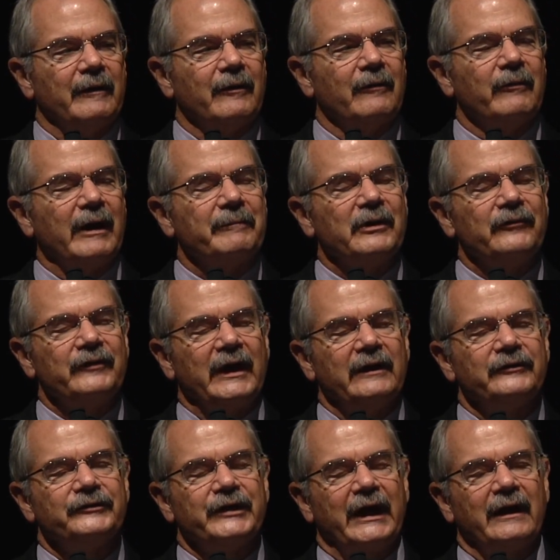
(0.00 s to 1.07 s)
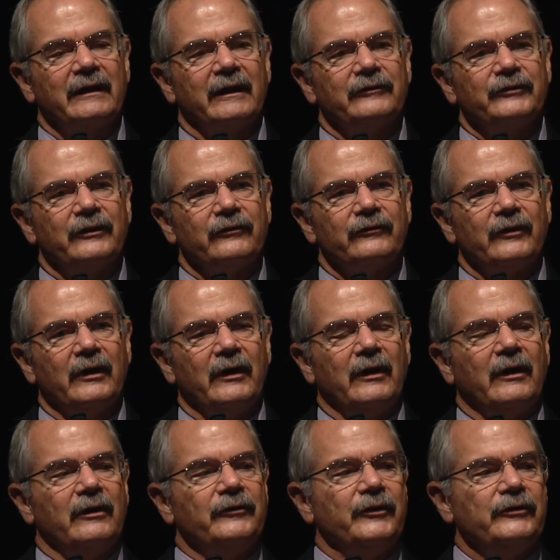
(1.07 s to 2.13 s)
represent challenges
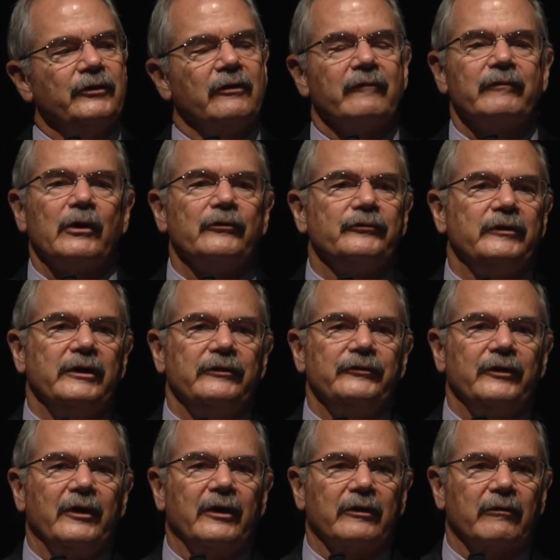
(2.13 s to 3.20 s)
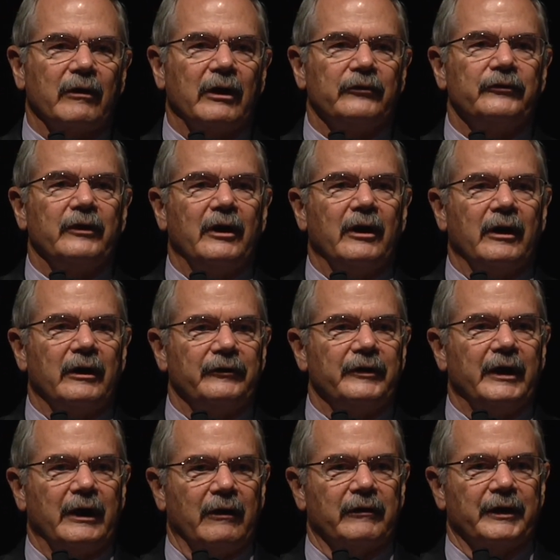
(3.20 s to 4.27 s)
to universities across our
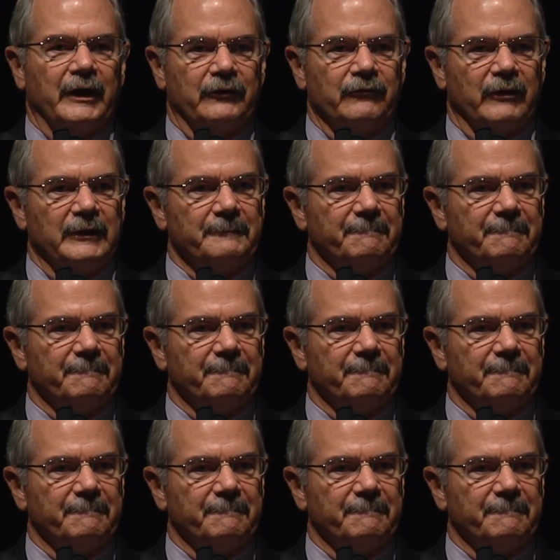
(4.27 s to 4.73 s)
entire country.